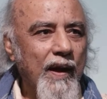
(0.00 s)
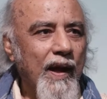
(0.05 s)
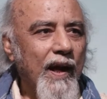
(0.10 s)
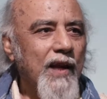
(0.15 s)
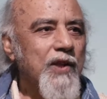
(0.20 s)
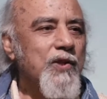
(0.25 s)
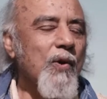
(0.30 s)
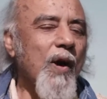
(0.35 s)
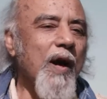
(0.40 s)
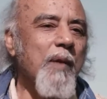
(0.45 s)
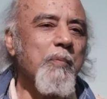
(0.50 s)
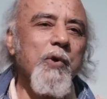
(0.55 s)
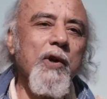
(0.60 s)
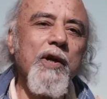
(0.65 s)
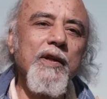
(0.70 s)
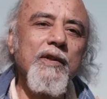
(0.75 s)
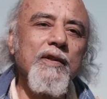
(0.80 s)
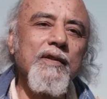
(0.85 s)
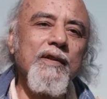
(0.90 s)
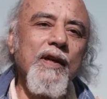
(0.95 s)
And so I'm
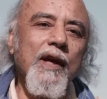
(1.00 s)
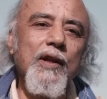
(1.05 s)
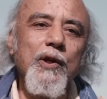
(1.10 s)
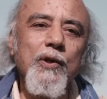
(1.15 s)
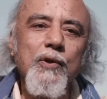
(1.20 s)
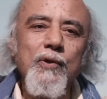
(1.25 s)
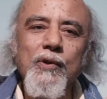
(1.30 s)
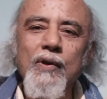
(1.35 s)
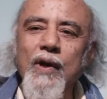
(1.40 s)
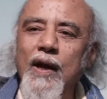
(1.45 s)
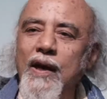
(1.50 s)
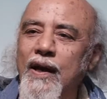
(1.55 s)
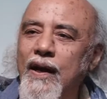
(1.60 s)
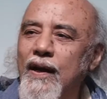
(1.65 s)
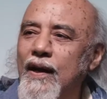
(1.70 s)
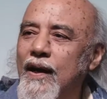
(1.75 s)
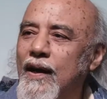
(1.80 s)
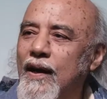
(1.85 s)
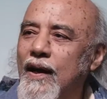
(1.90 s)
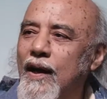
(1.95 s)
going to tell you
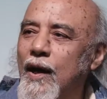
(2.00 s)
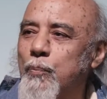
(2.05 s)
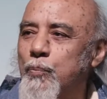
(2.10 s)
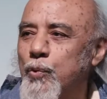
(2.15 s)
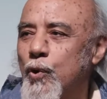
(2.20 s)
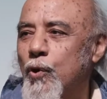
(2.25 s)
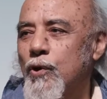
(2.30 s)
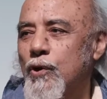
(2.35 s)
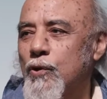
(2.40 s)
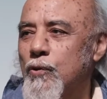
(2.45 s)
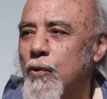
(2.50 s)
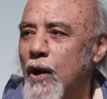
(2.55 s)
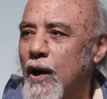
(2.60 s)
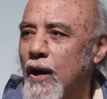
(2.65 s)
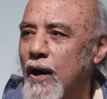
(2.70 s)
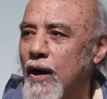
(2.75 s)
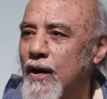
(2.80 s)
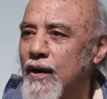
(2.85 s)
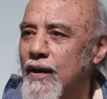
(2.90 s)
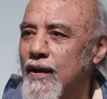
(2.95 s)
a
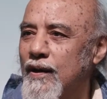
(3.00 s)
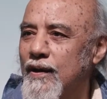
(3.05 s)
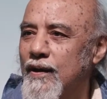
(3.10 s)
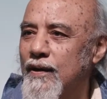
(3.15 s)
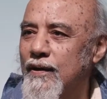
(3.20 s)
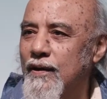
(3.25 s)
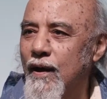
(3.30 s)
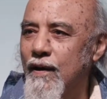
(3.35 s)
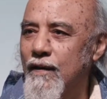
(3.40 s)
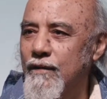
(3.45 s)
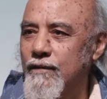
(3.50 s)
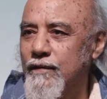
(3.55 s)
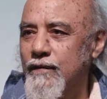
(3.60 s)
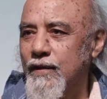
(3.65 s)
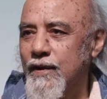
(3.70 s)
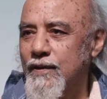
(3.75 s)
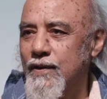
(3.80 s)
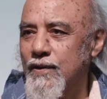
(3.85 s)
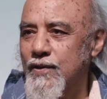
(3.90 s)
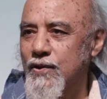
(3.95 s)
pourquoi love
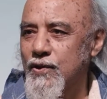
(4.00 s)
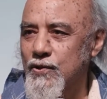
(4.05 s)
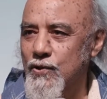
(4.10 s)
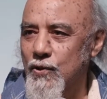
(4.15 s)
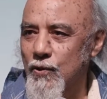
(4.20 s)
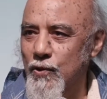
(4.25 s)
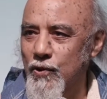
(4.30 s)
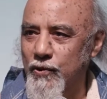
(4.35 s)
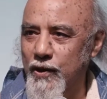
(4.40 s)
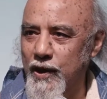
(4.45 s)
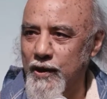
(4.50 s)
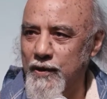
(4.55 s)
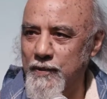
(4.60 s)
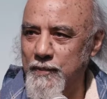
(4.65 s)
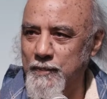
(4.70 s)
story.